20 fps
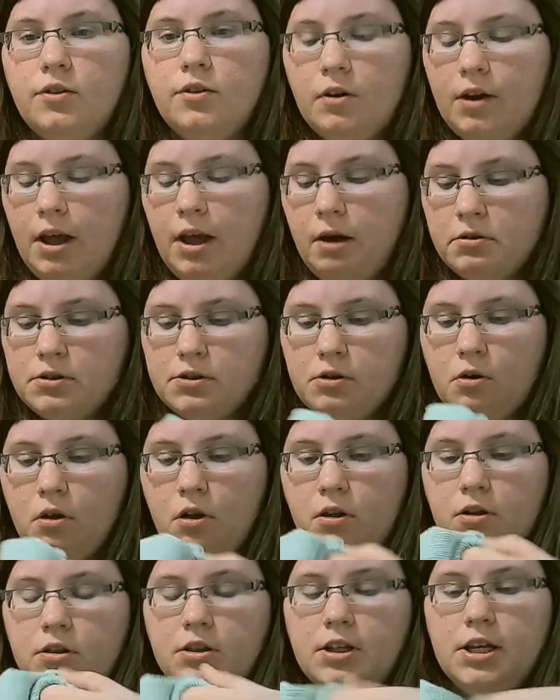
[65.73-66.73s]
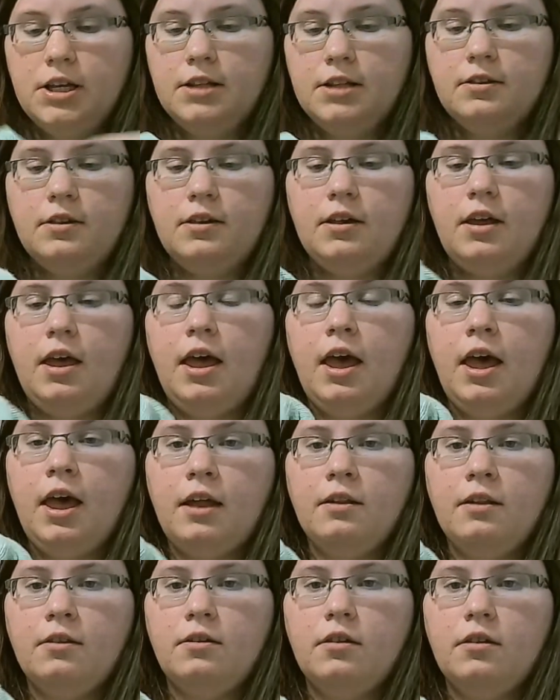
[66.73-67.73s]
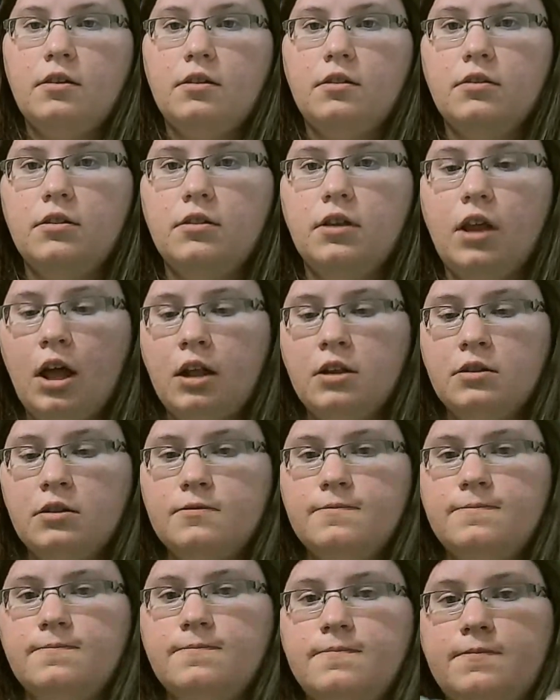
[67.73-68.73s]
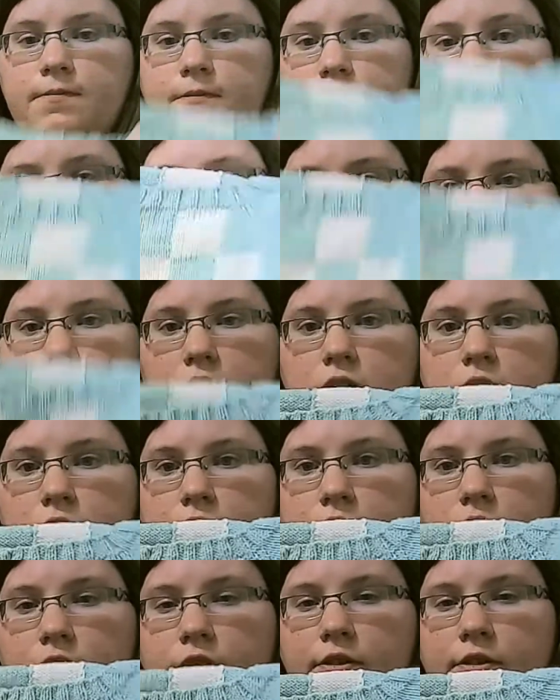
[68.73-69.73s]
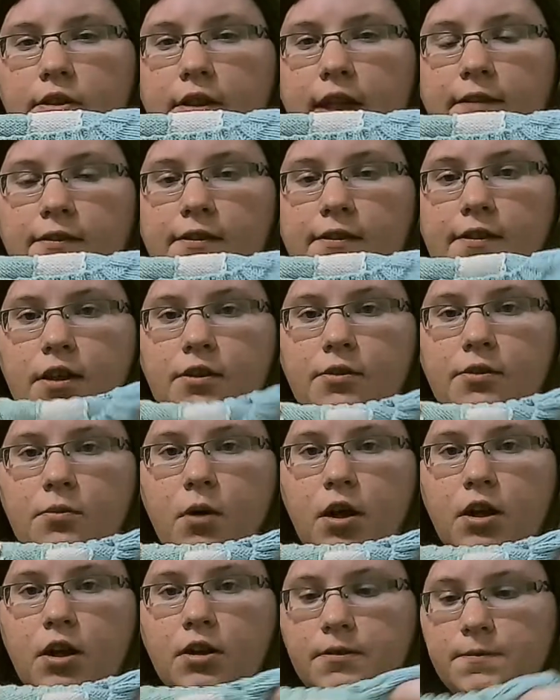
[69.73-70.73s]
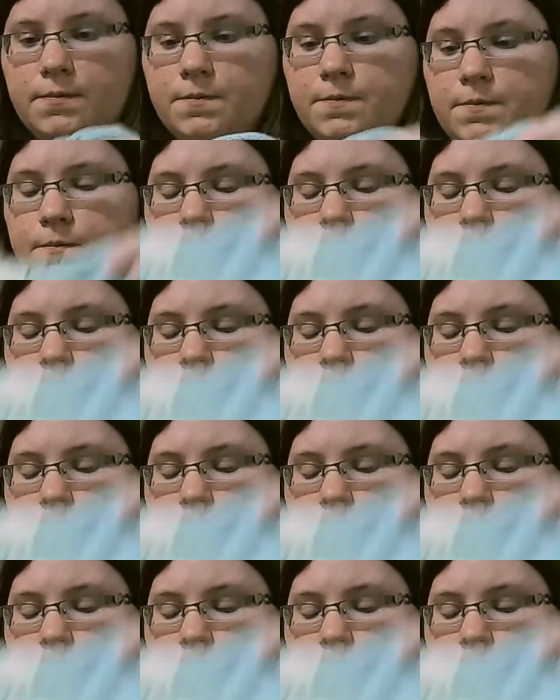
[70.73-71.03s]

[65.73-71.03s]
So now it's all neat and done. So that's this one.